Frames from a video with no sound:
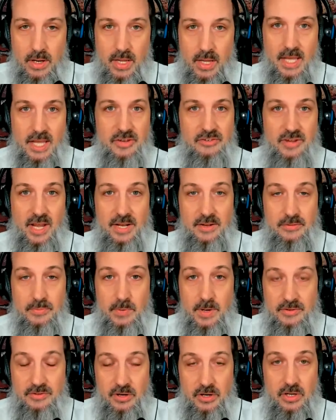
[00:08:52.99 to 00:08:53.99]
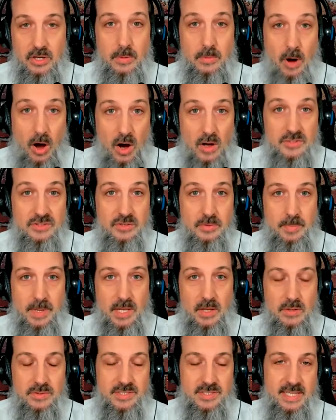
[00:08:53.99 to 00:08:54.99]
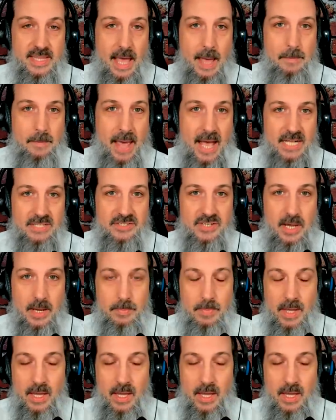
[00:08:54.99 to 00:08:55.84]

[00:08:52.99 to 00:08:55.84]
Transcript: Jadis Richard could also be used in that matchup,